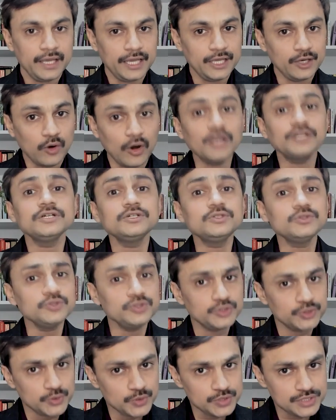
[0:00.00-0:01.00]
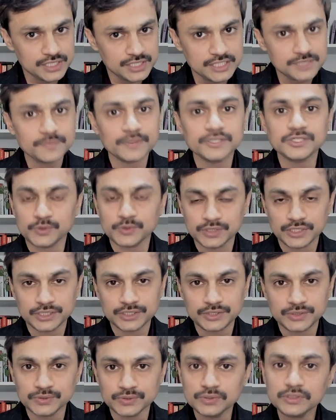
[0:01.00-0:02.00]
In order to use this
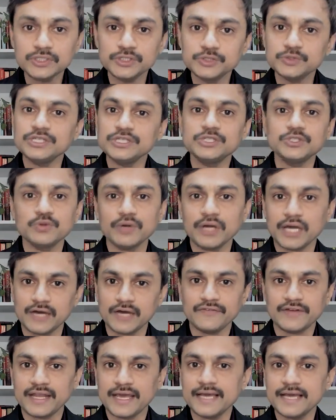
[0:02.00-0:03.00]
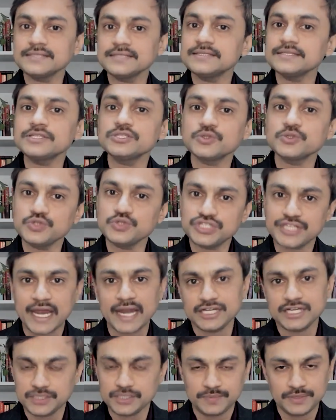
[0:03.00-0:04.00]
particular tool, you need to have an access to
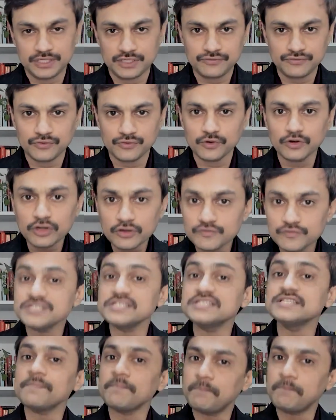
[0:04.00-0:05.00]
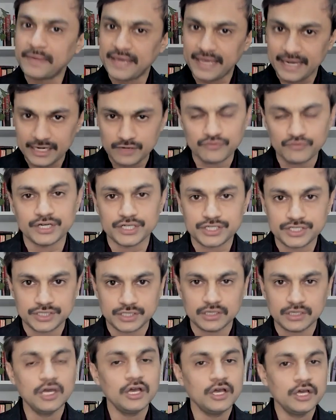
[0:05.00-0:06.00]
ChatGPT-4, which is a paid
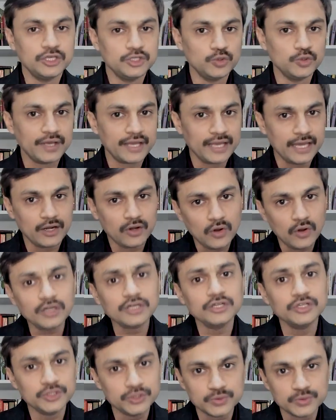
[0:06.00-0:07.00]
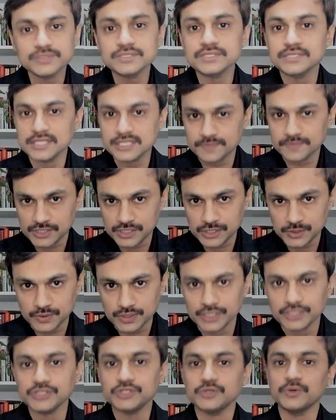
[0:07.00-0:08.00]
version. You cannot use this
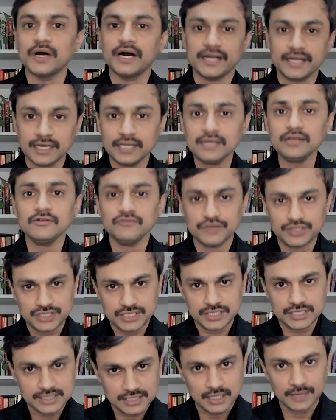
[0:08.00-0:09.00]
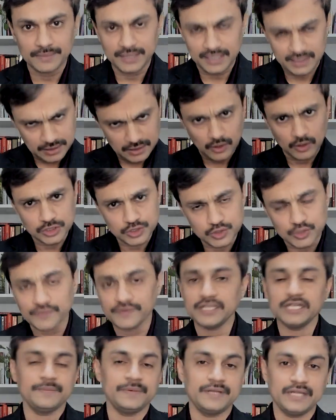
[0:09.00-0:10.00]
particular URL, which is coming also
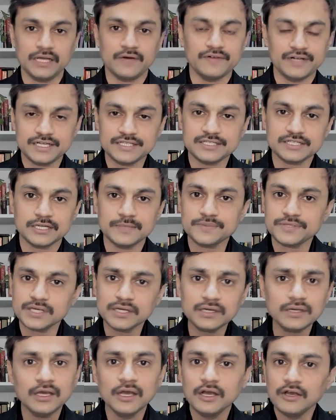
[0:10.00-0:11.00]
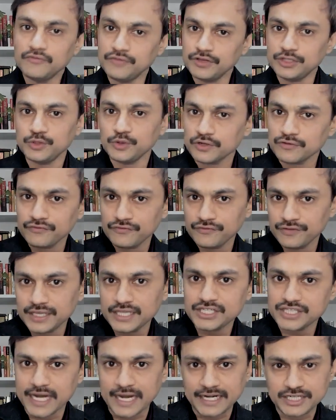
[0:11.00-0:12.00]
available in our description, with your
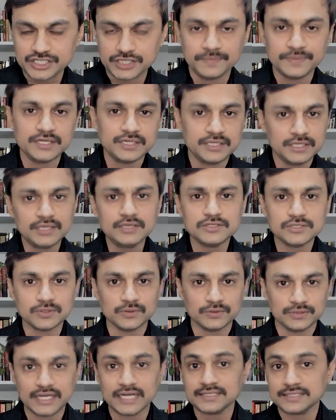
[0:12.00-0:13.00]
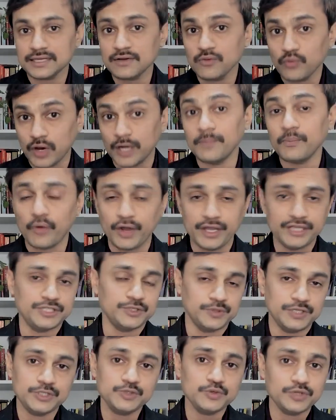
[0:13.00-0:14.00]
free ChatGPT. So that's a one point
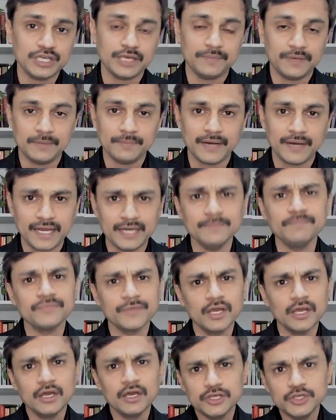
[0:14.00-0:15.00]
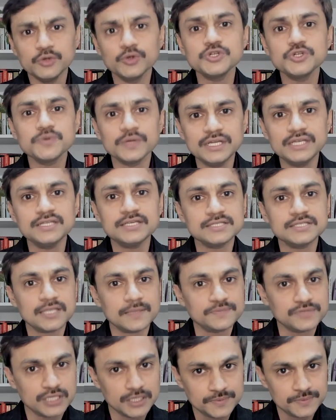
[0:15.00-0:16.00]
you need to keep in mind. Usually the
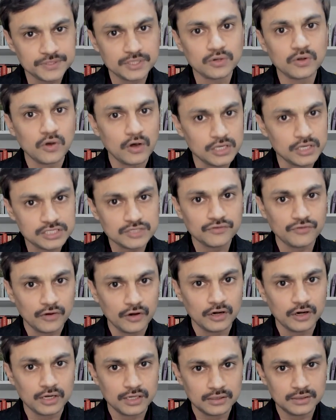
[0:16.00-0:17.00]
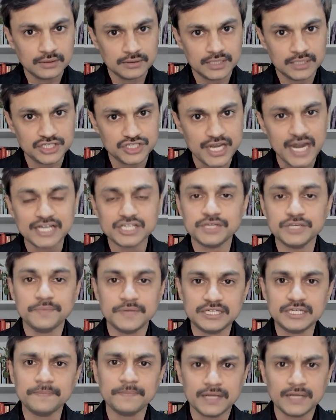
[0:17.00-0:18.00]
subscription cost for the
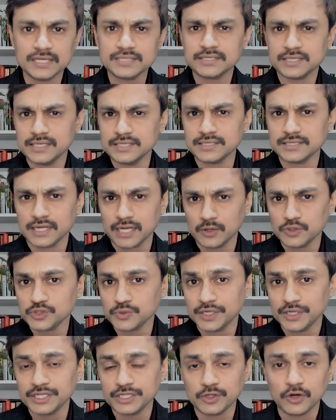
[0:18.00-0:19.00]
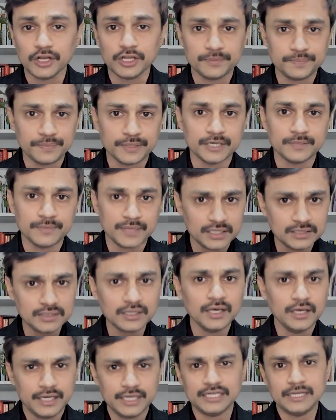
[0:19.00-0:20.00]
ChatGPT Plus is around $20 per month.
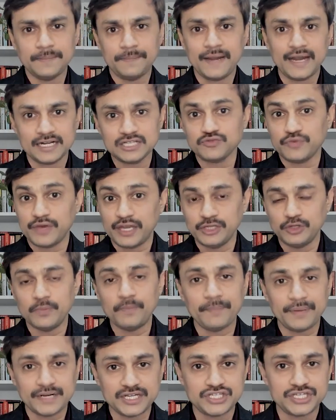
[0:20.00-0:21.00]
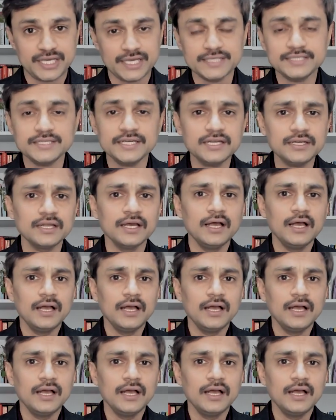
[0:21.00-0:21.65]
It depends when you purchase it.